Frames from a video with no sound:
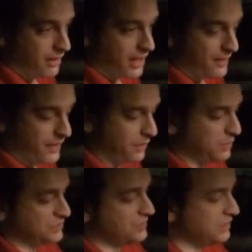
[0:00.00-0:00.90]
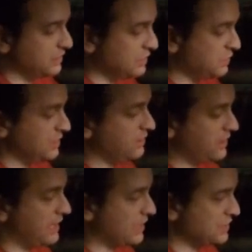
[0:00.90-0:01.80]
And then there was the unit
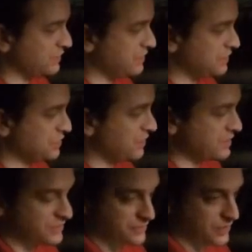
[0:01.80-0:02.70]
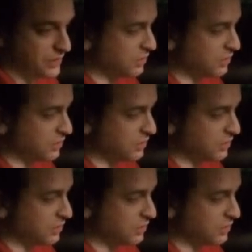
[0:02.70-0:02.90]
that actually transferred.